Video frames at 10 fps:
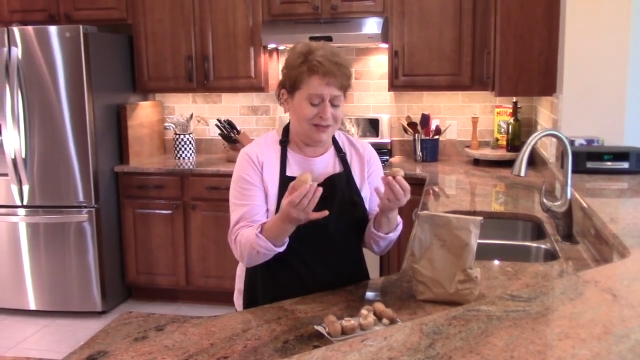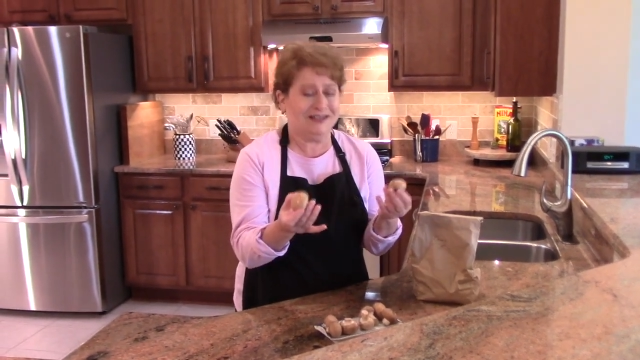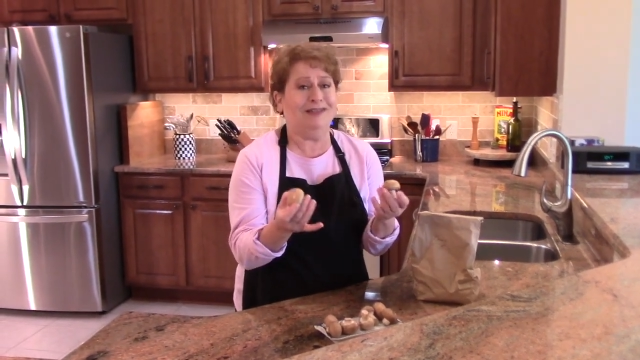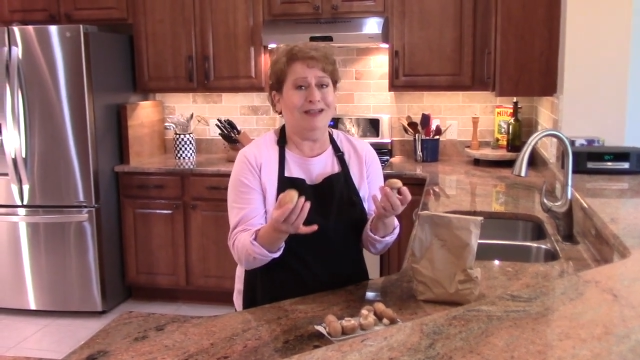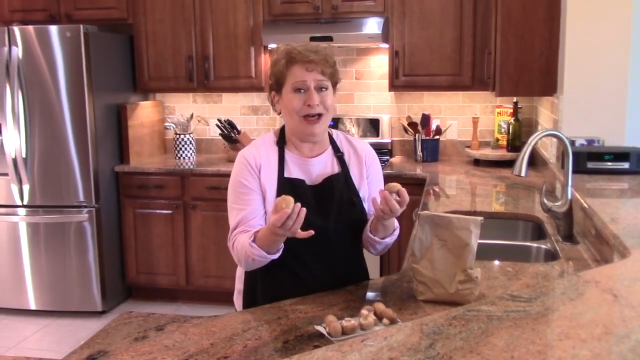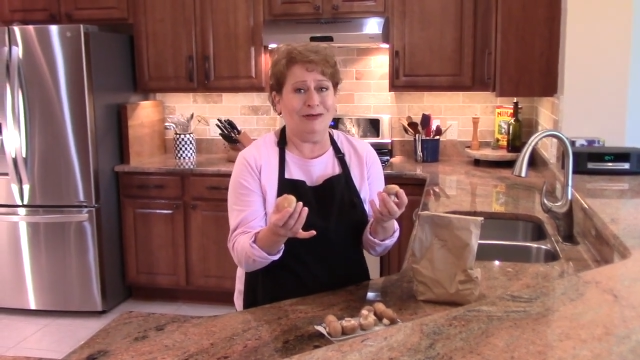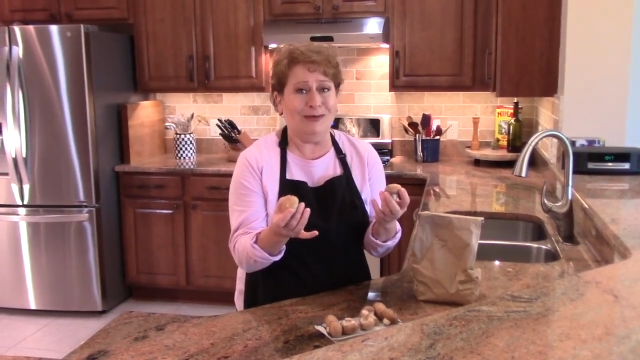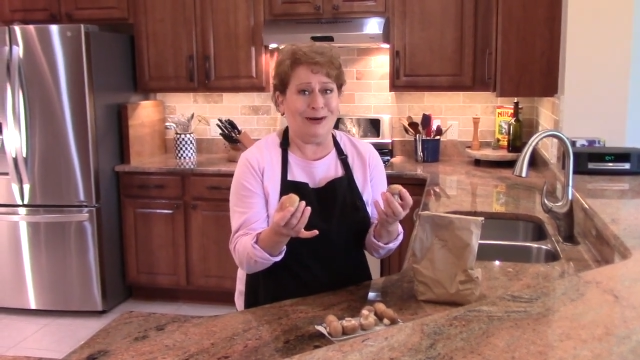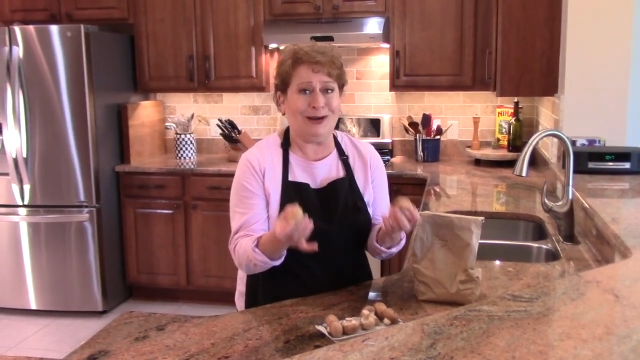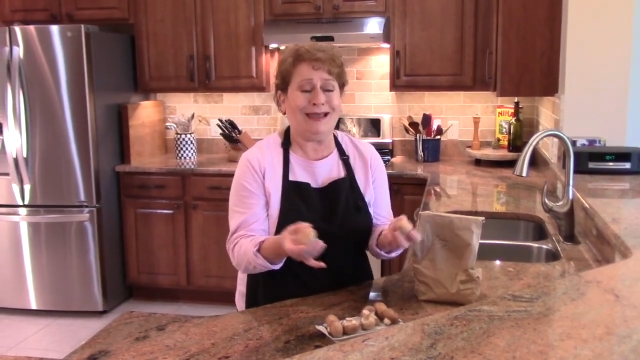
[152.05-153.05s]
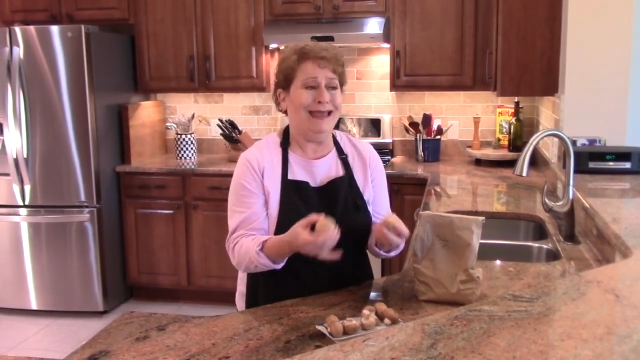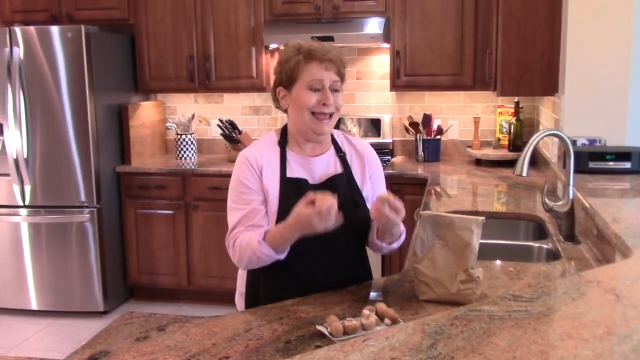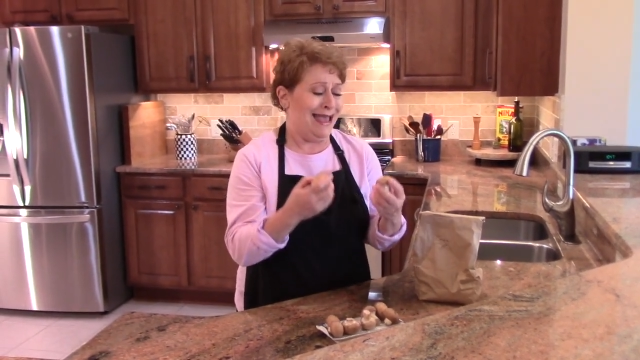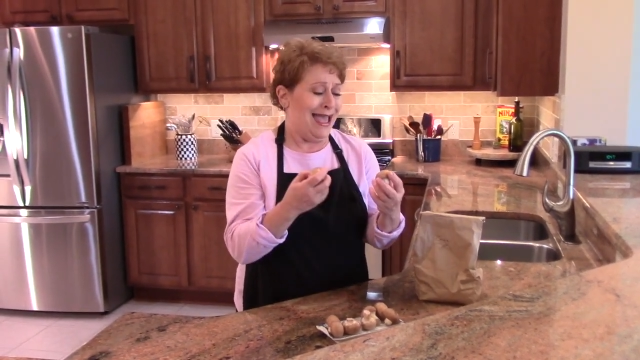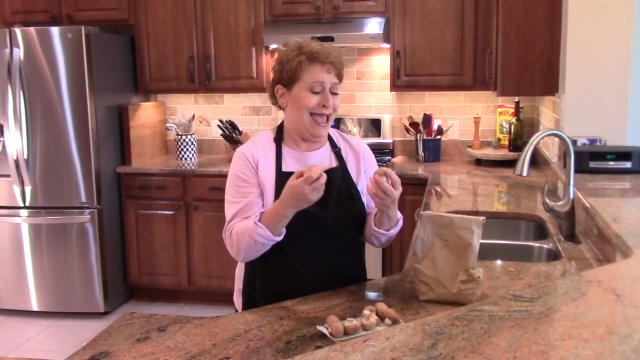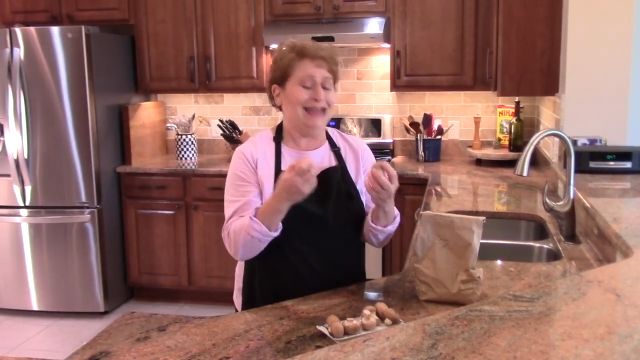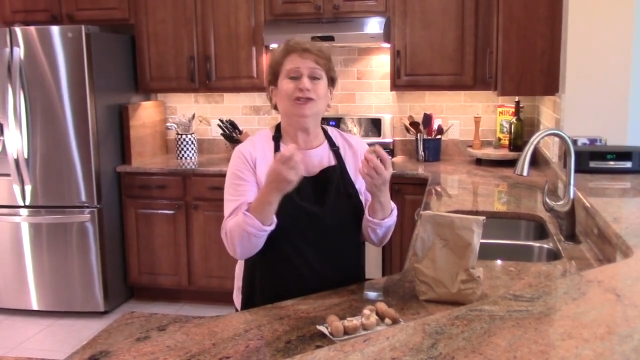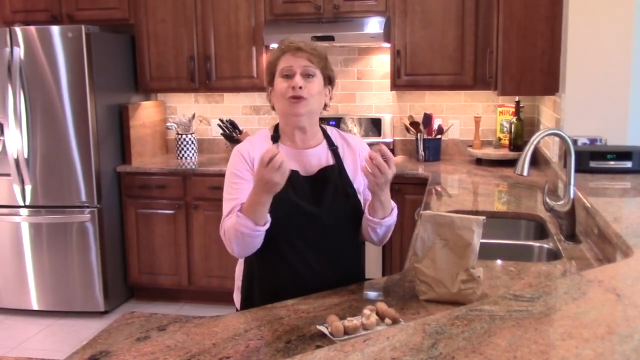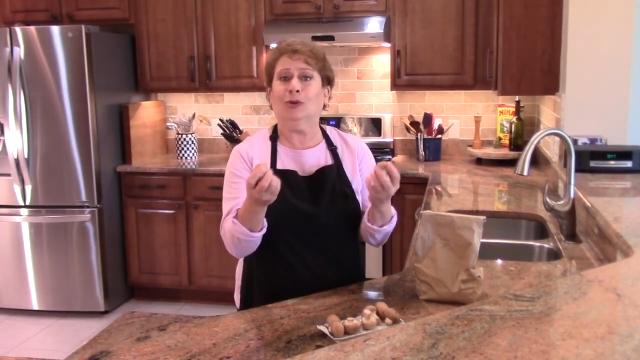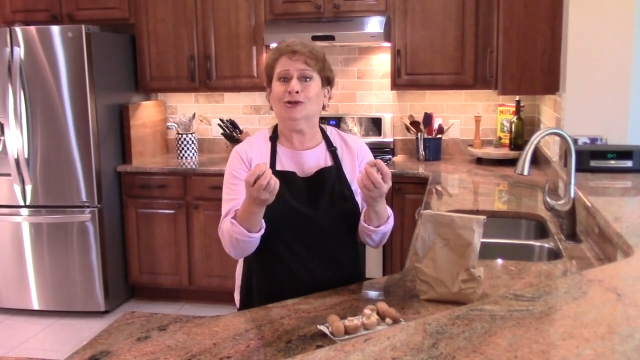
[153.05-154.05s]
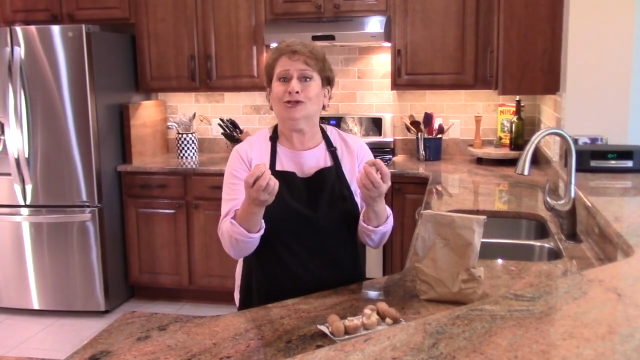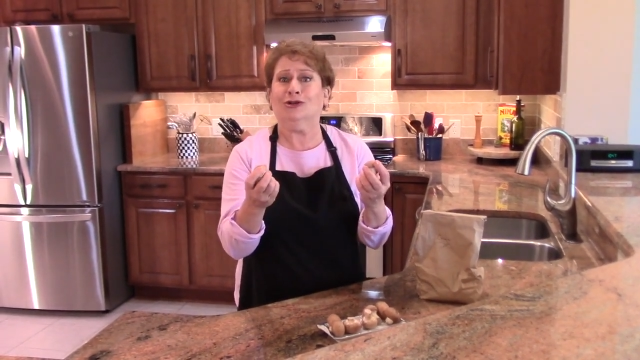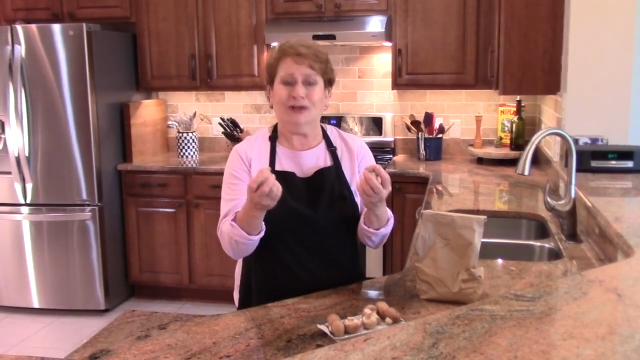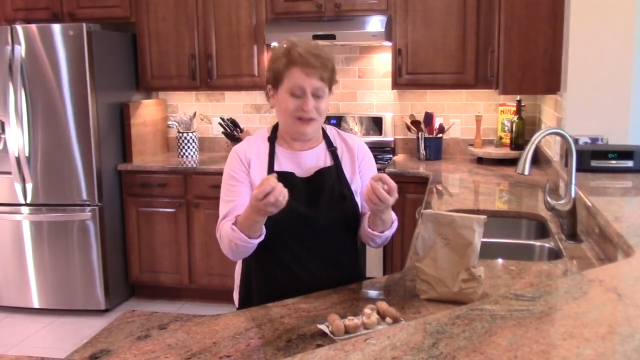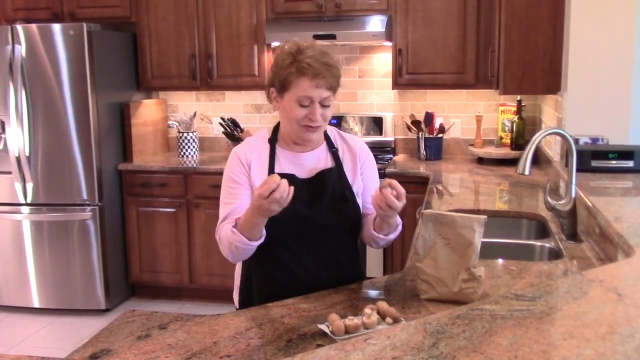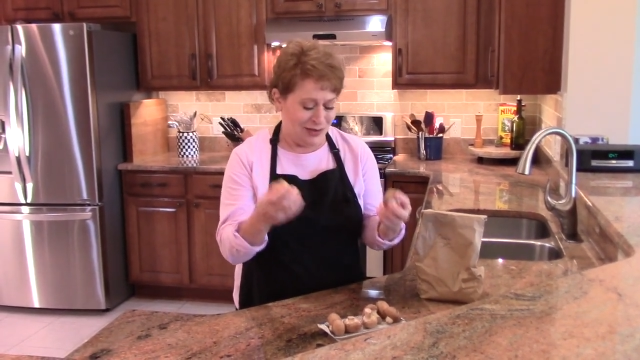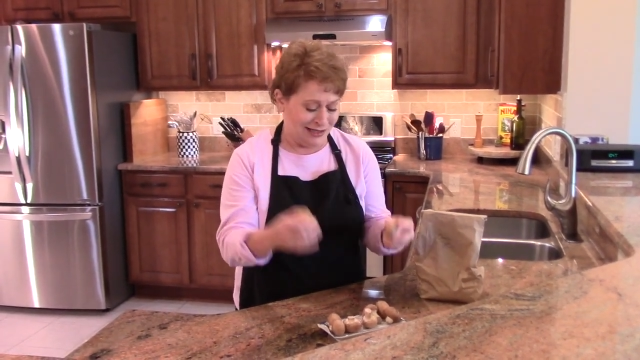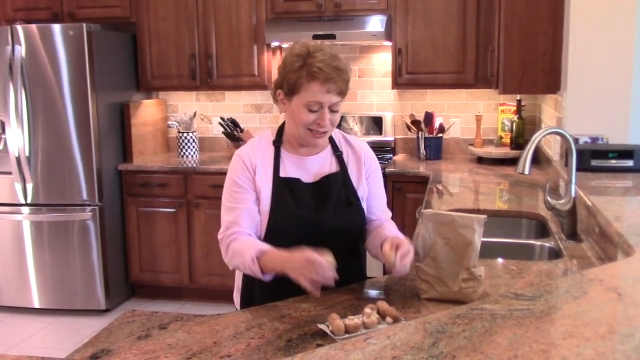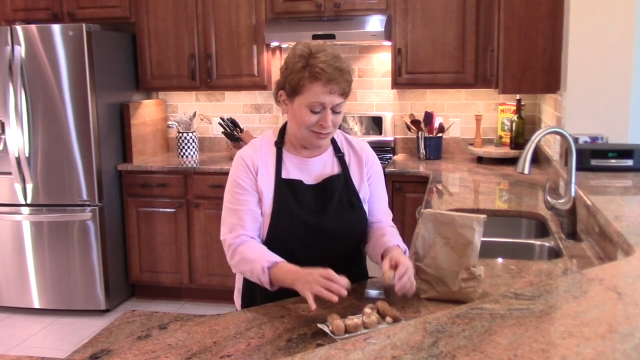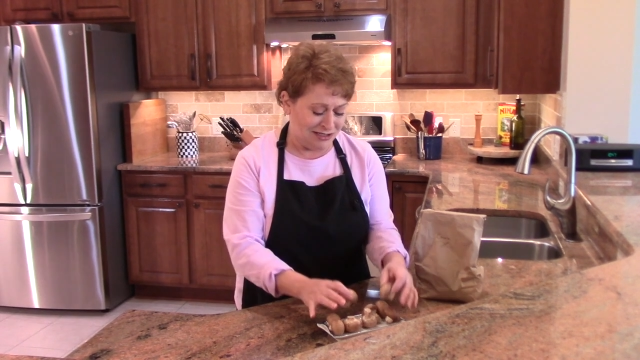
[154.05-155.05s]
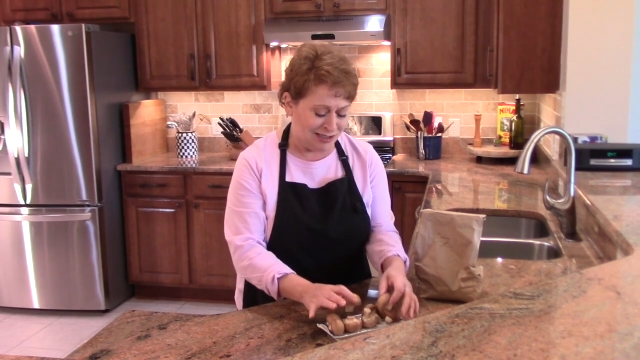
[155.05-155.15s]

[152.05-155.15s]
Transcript: is a lot of work and torture, if you ask me.